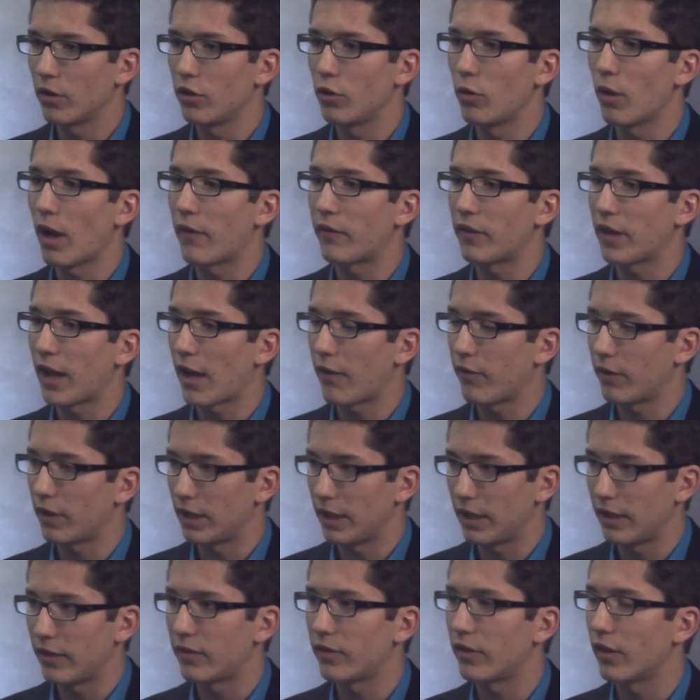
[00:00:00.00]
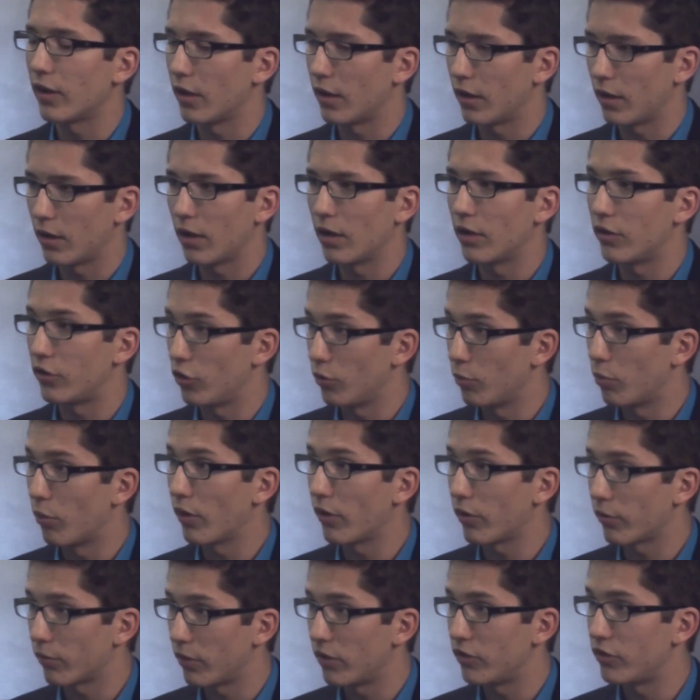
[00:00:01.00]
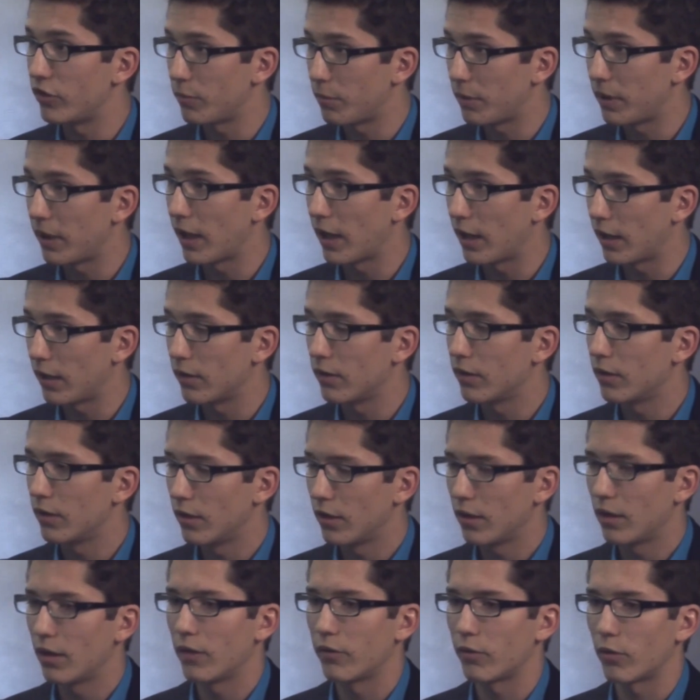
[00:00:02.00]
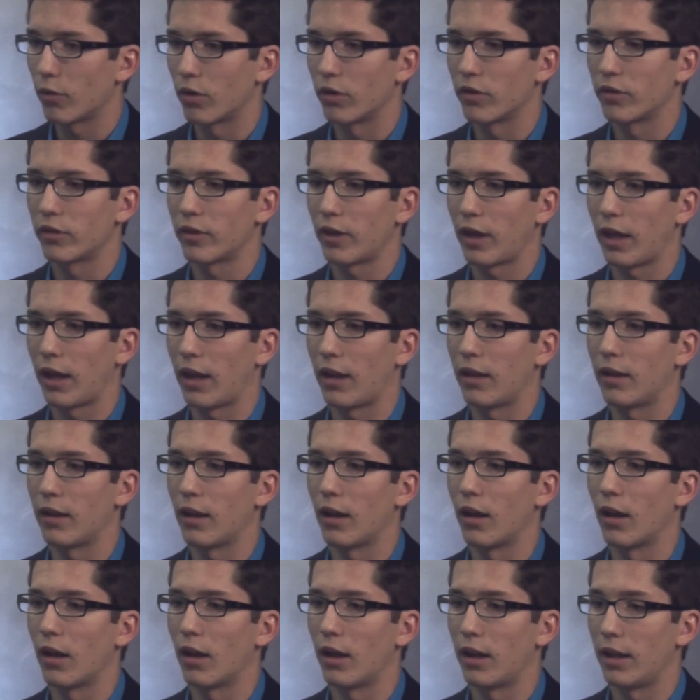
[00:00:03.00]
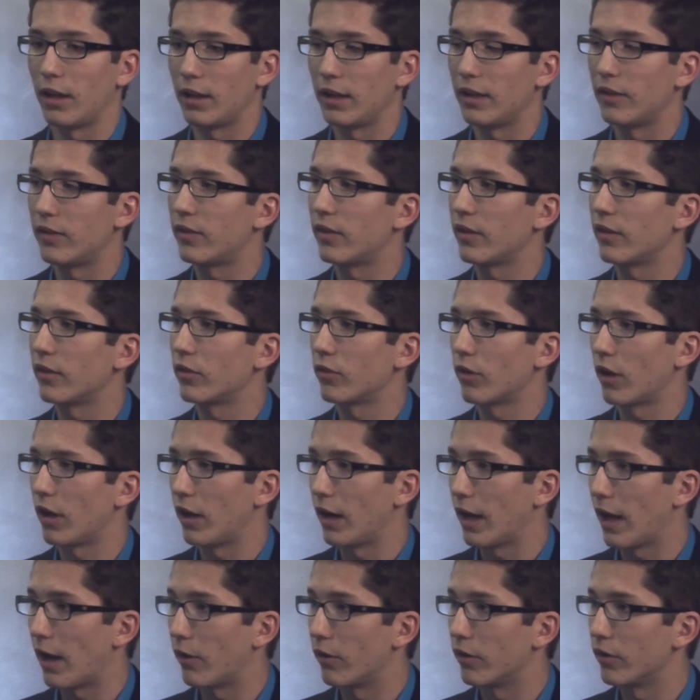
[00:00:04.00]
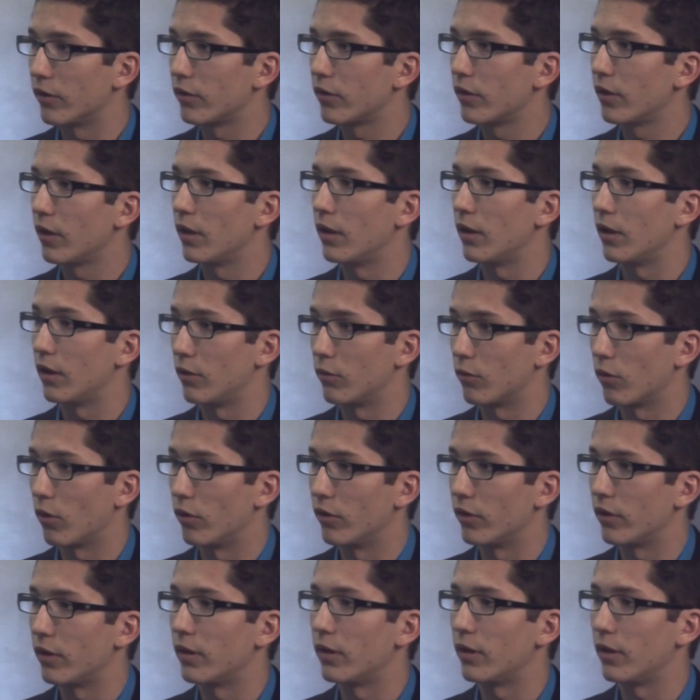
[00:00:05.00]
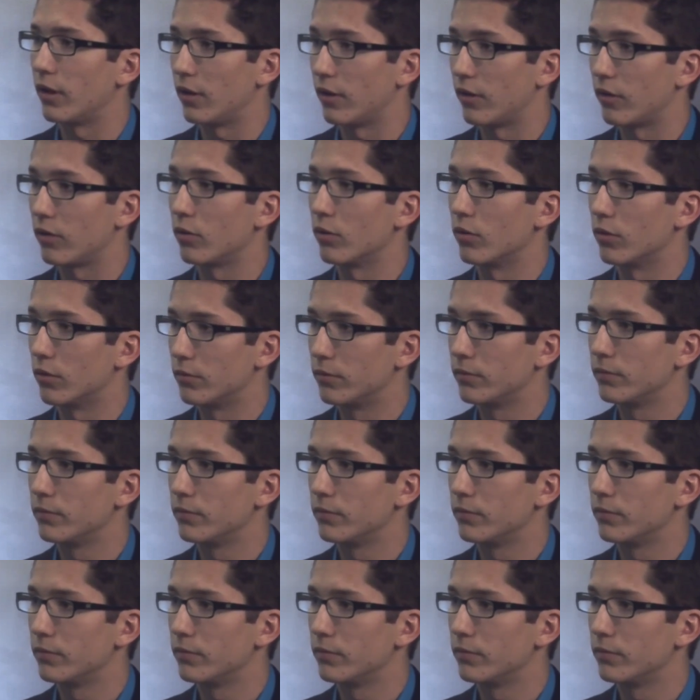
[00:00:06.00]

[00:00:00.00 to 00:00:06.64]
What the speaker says: you have to have at least a 2.3 GPA, of course, and at least 6 credit hours enrolled in the school.